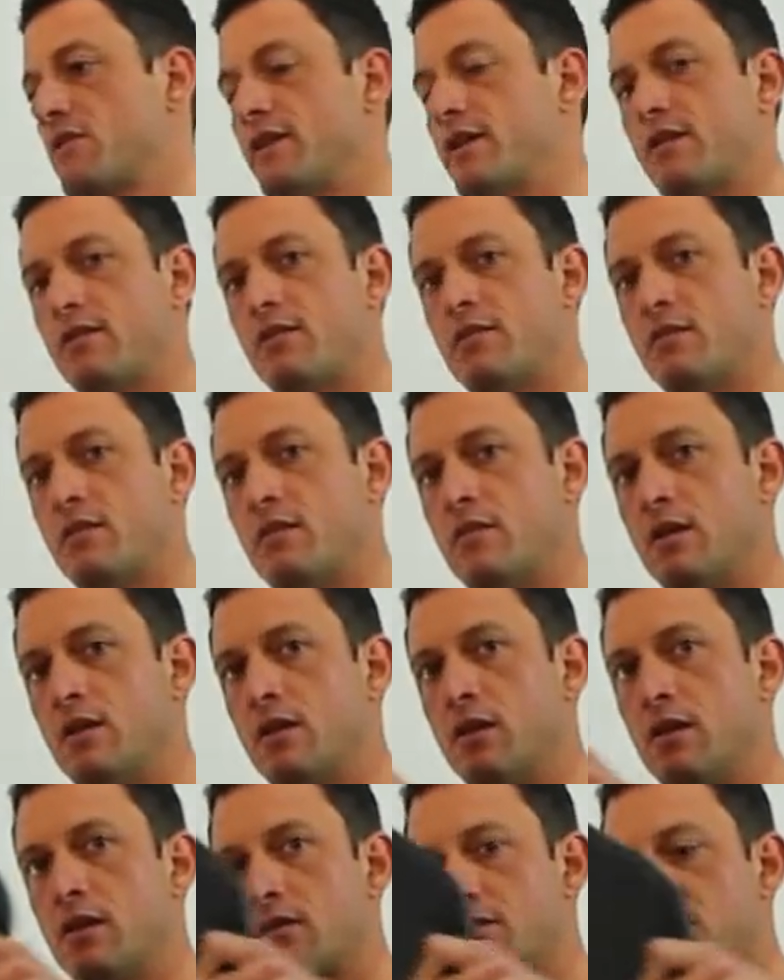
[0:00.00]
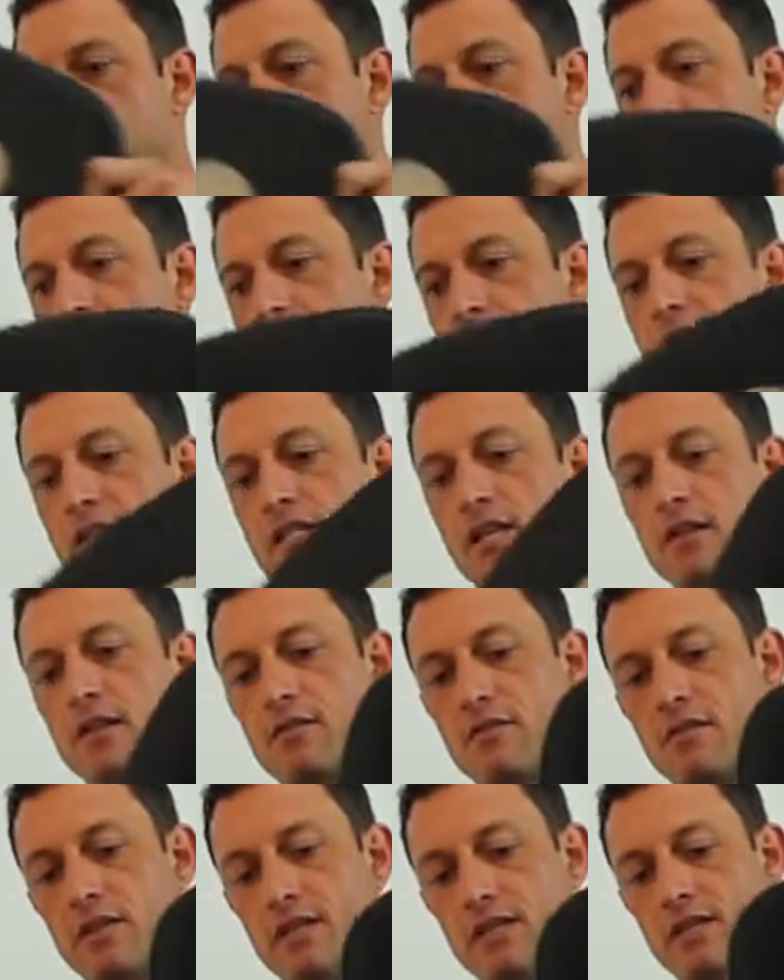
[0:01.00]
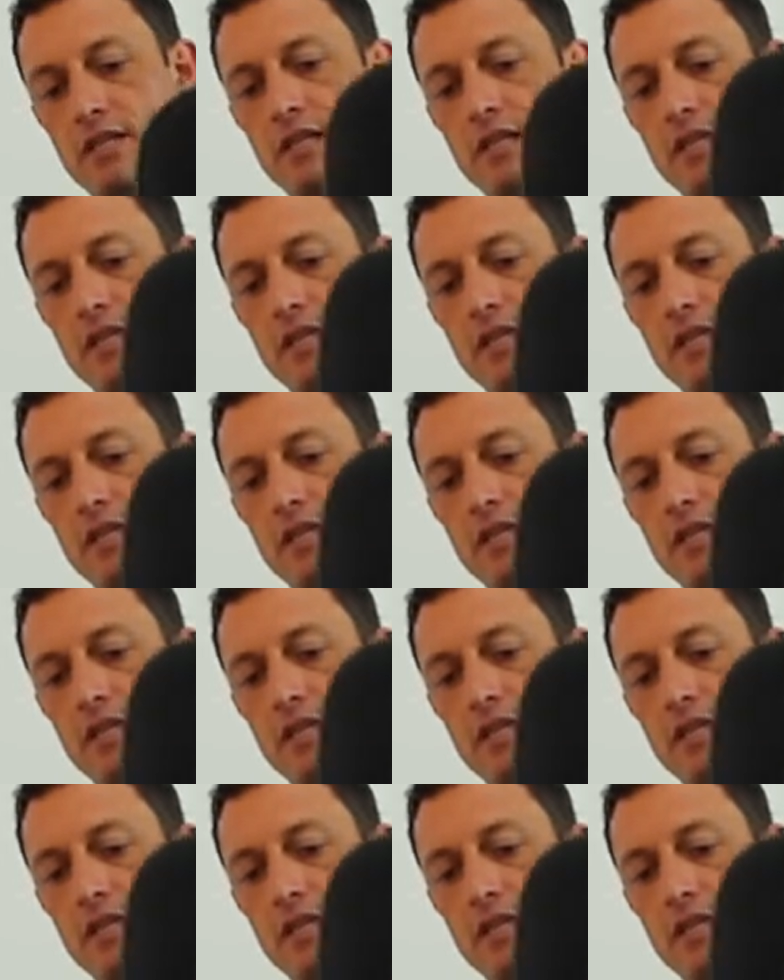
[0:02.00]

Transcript: way, because it's always the center that